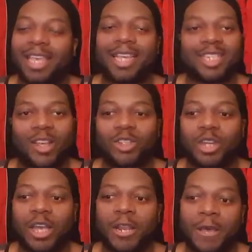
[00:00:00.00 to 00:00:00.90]
guess I'll
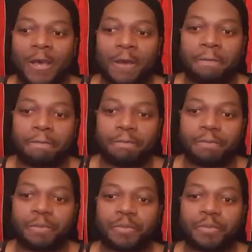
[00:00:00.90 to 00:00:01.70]
try to